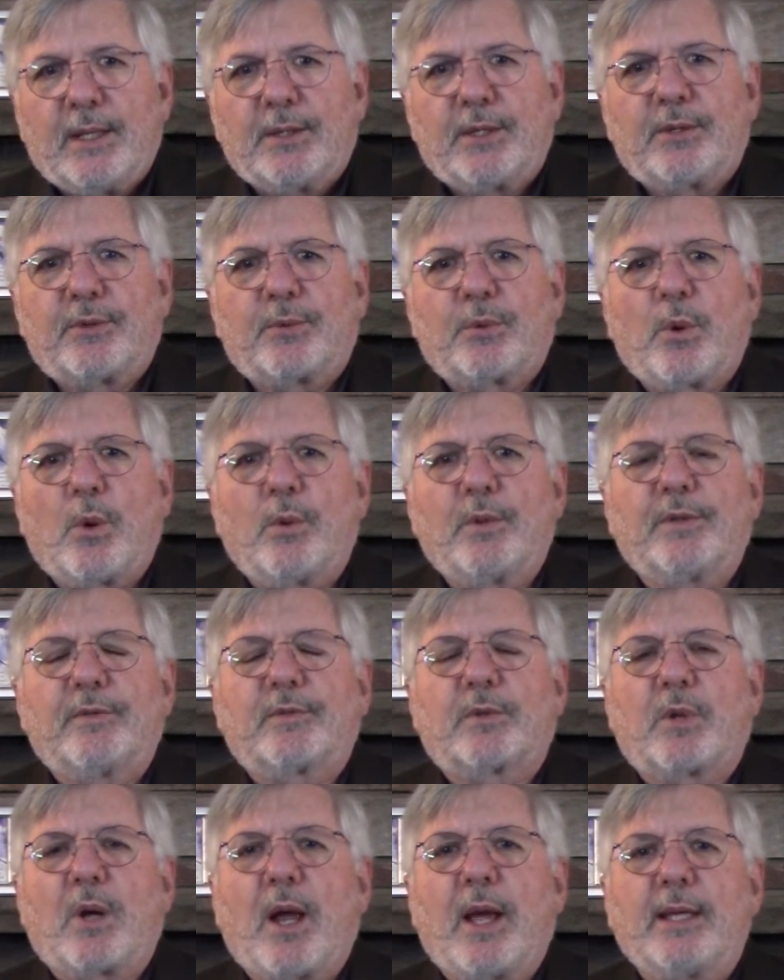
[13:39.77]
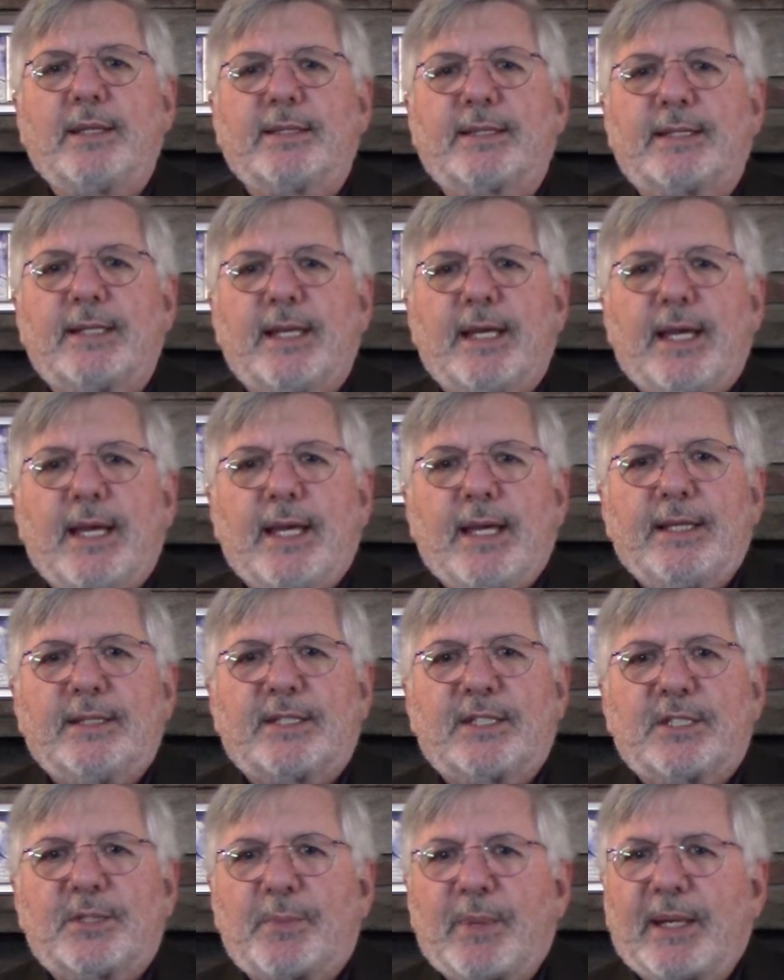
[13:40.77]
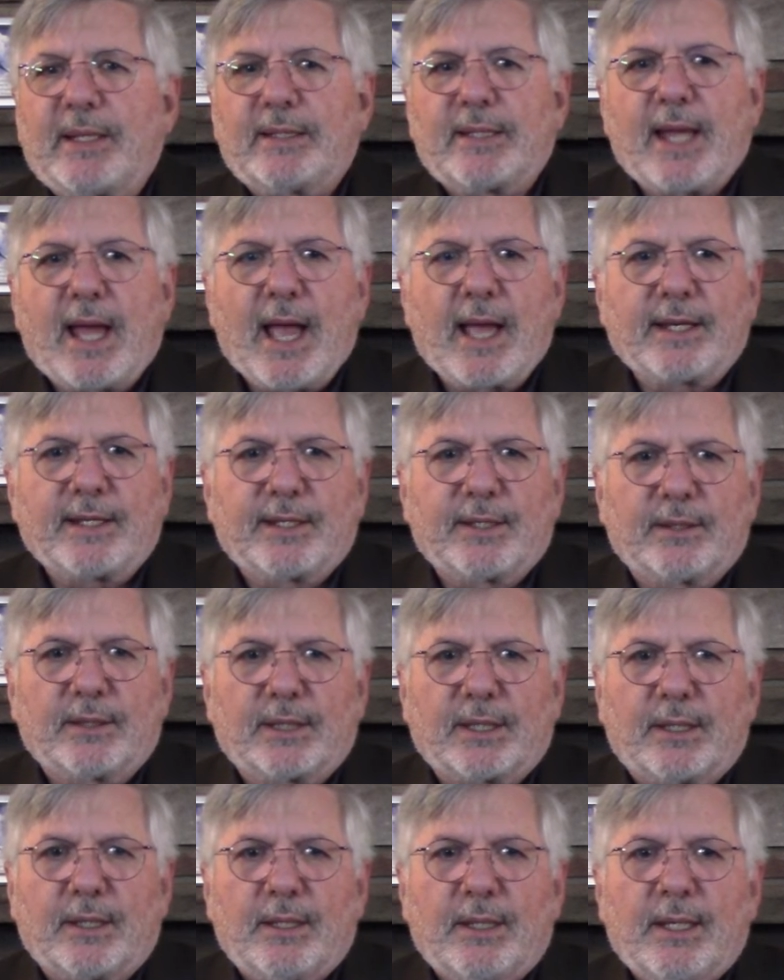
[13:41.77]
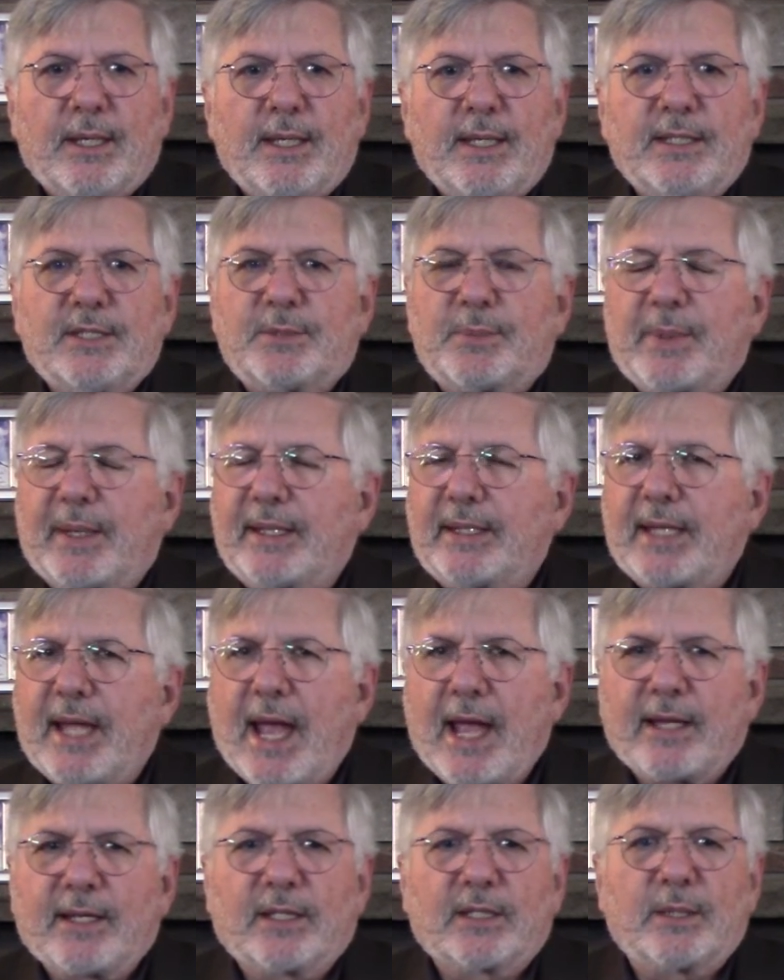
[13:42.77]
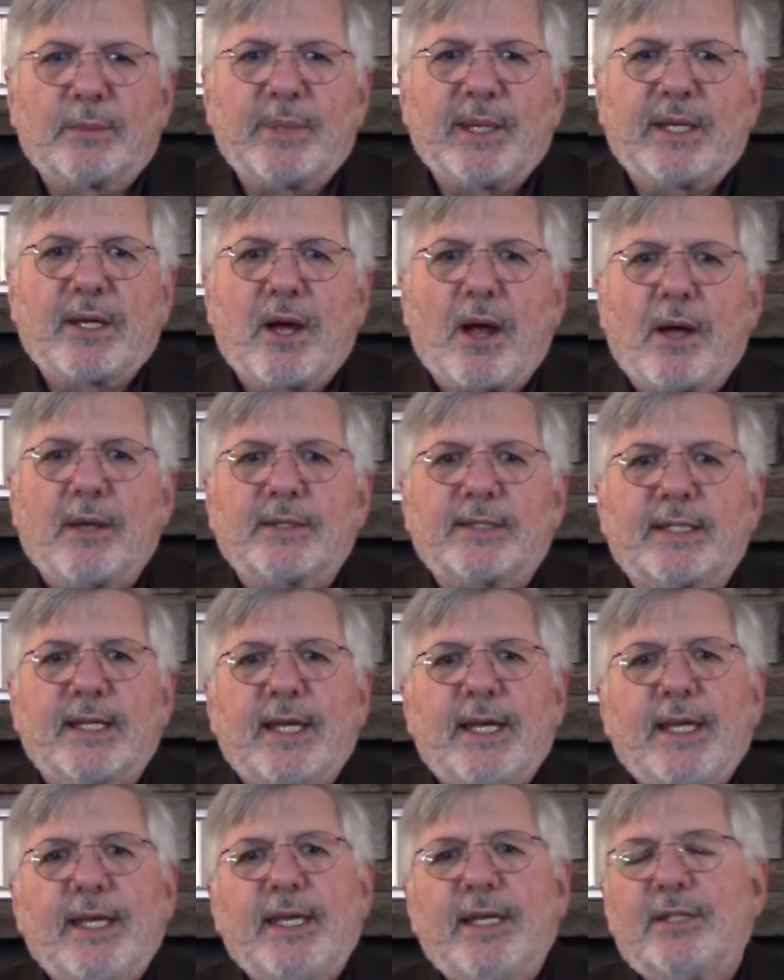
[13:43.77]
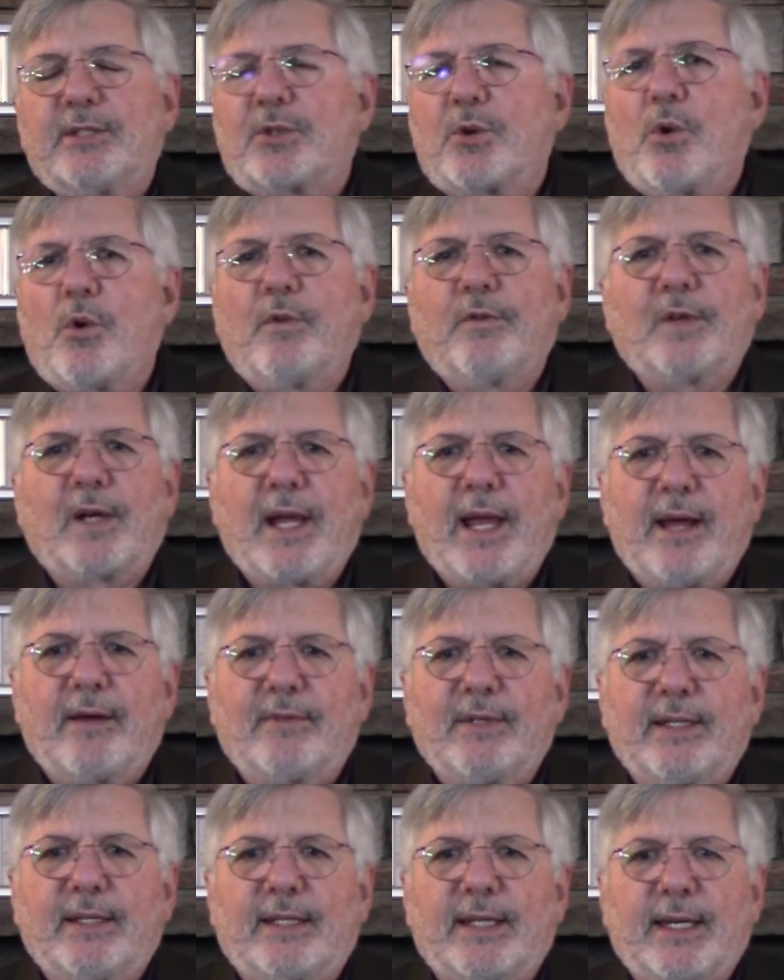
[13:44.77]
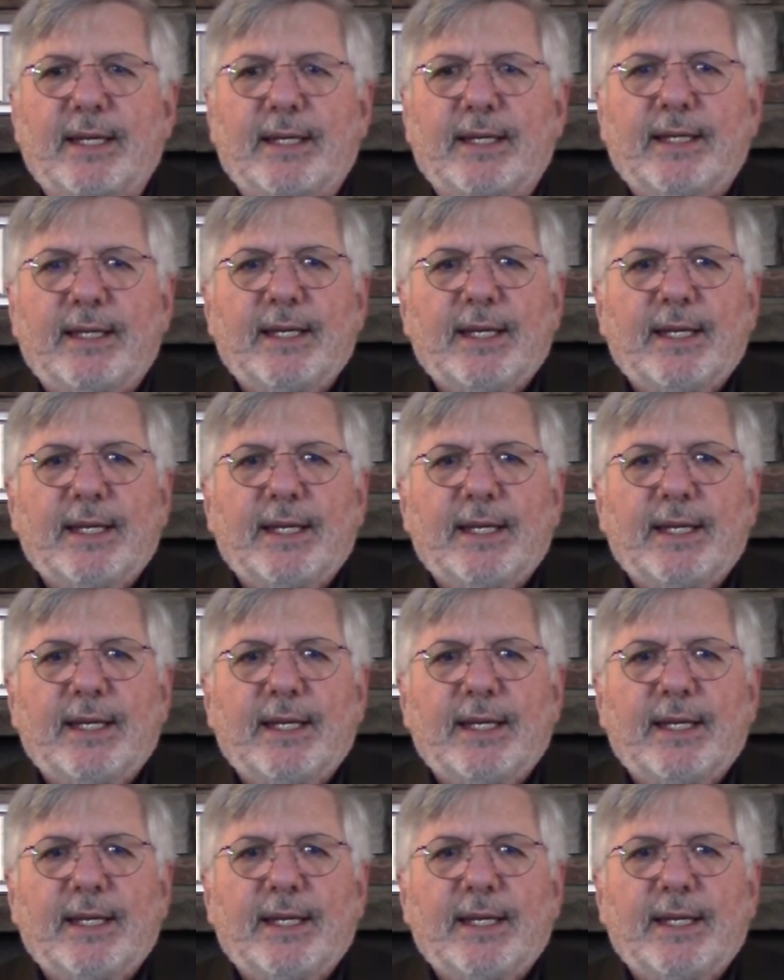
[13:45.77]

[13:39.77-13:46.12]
The throne of Christ is spectacular because he is over everything.